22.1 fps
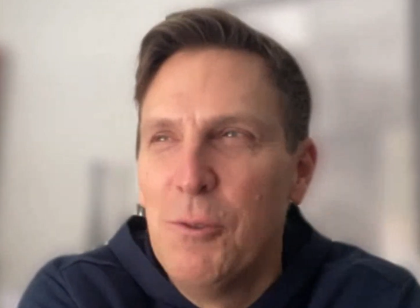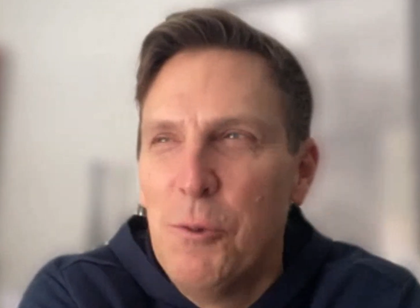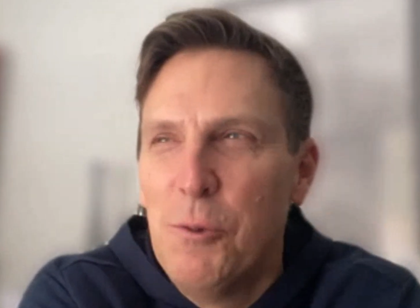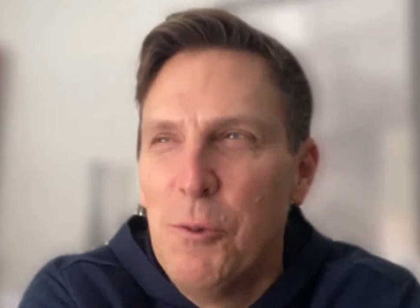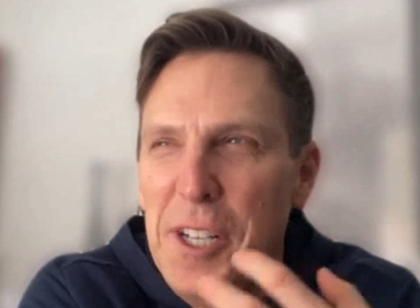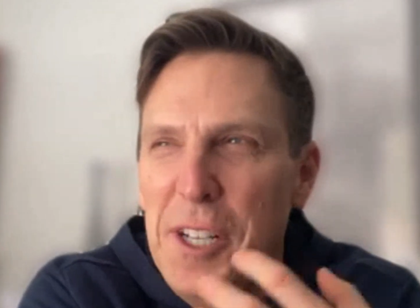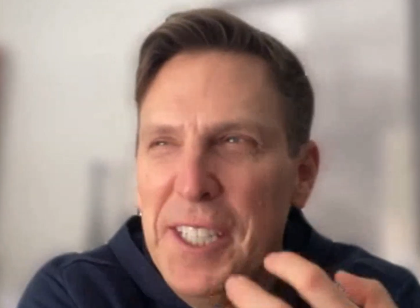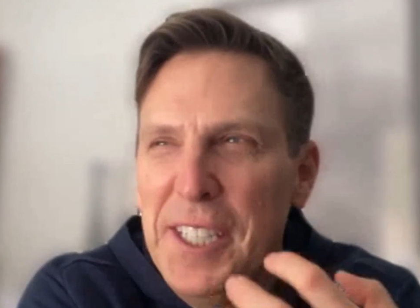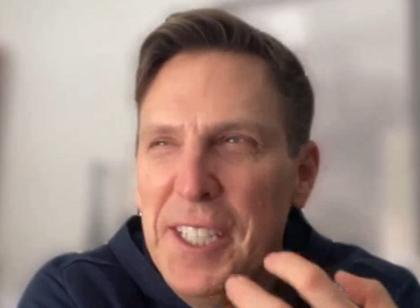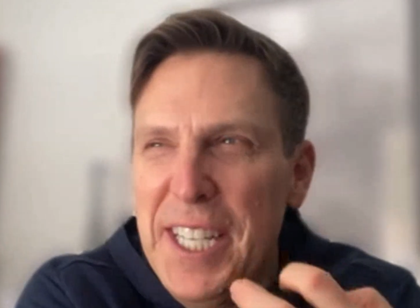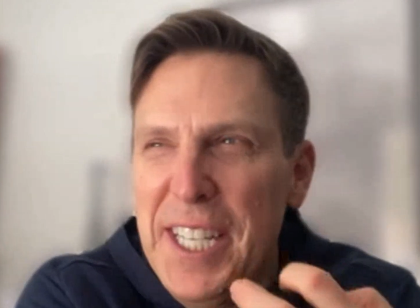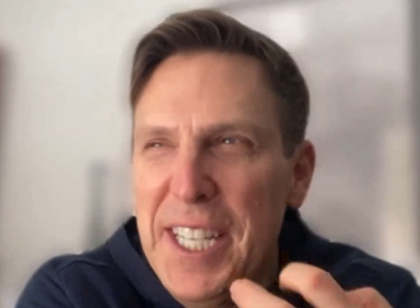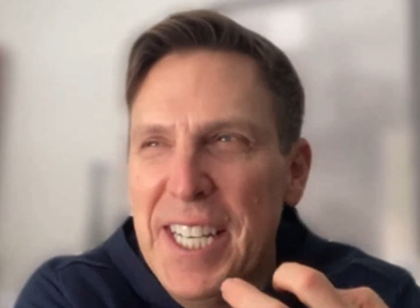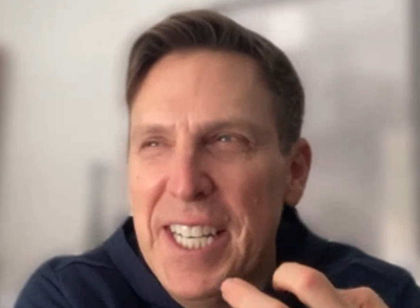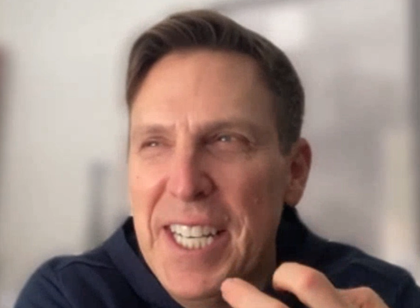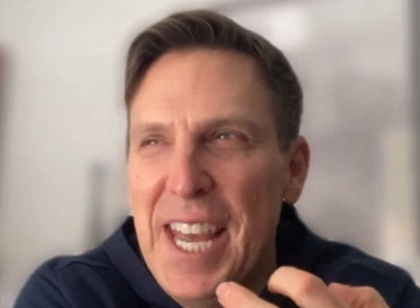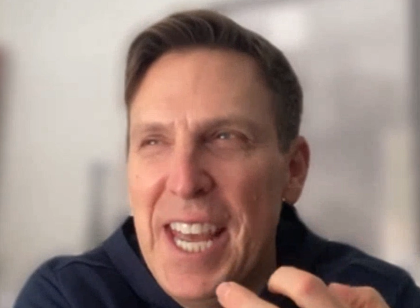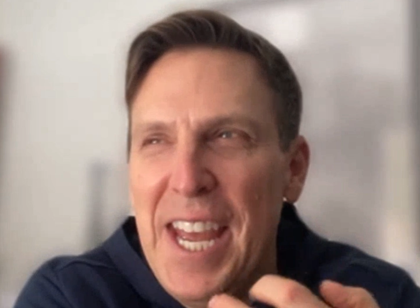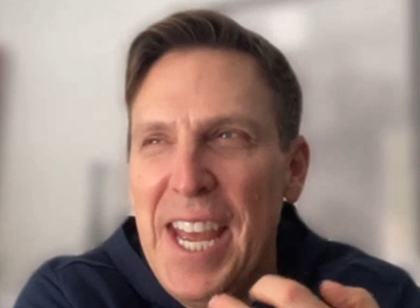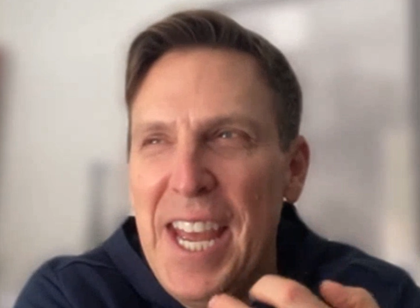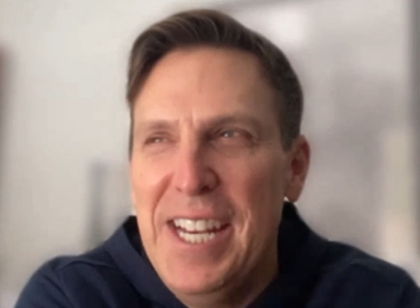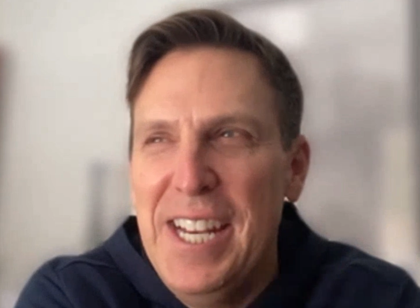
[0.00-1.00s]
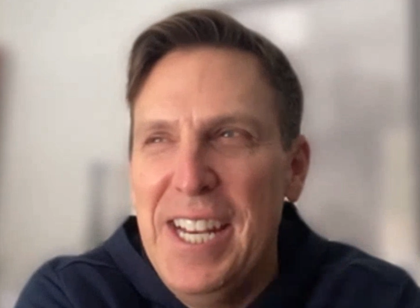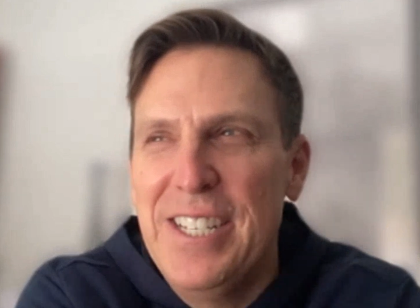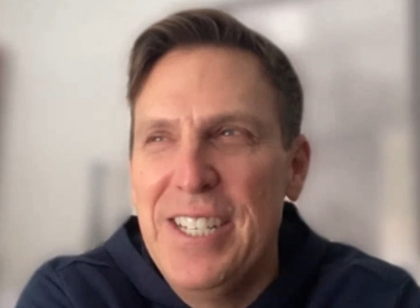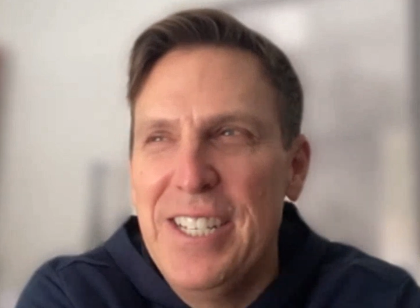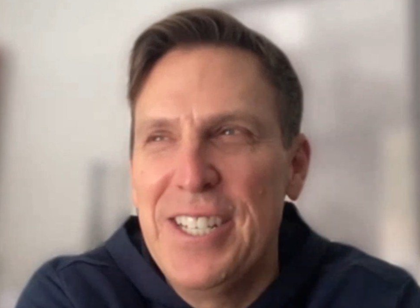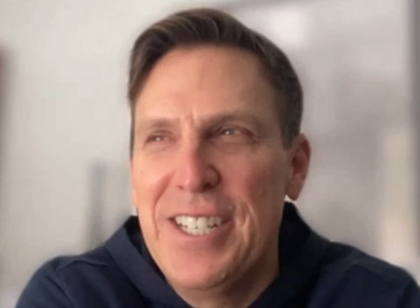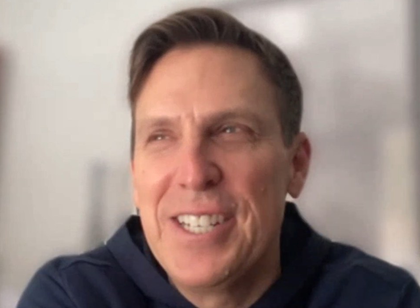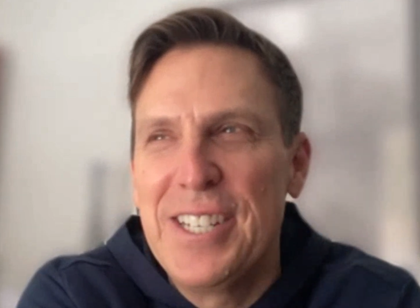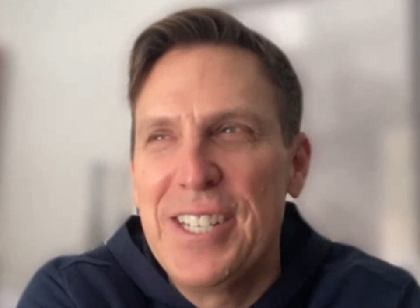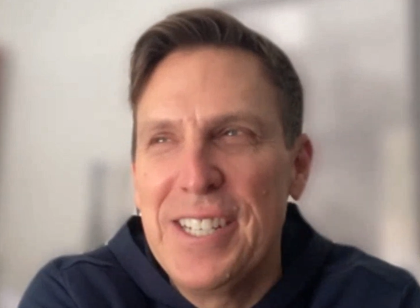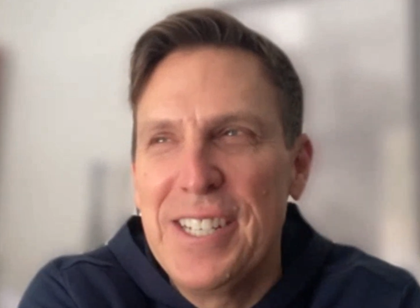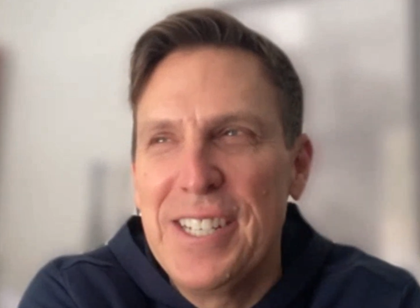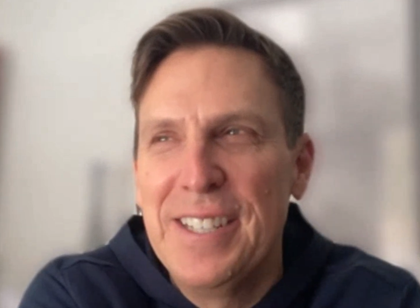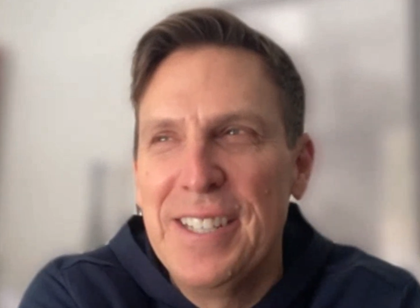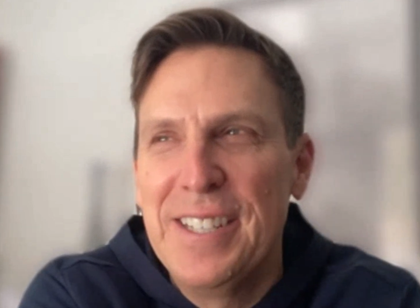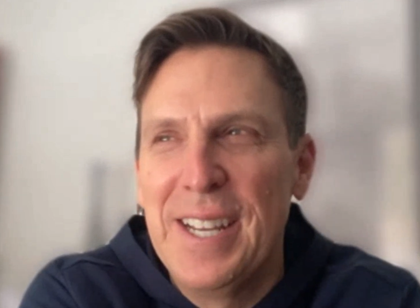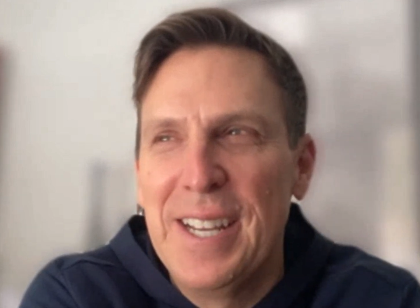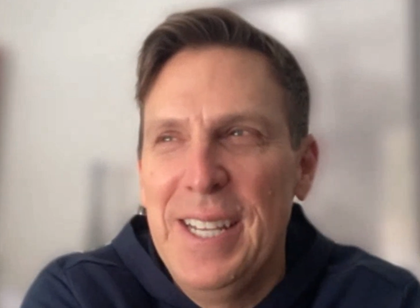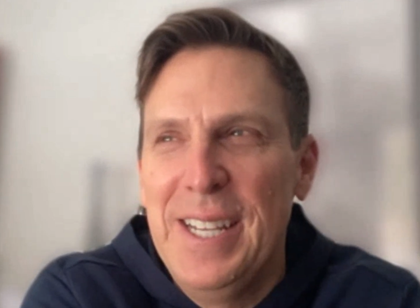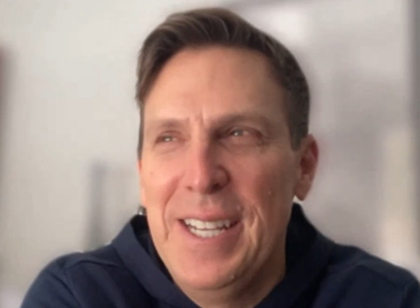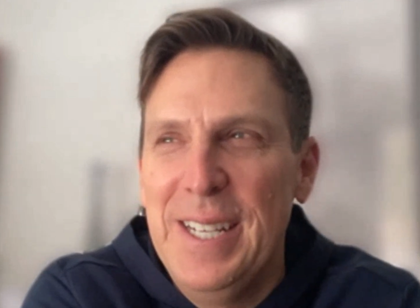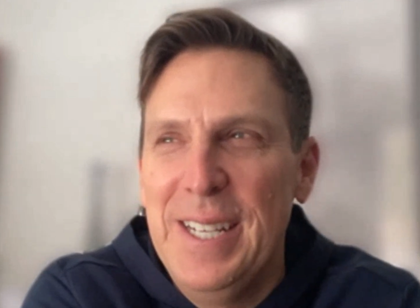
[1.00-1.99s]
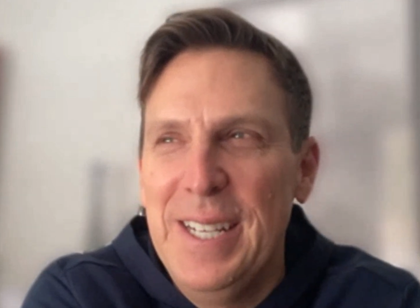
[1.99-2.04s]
really engaged that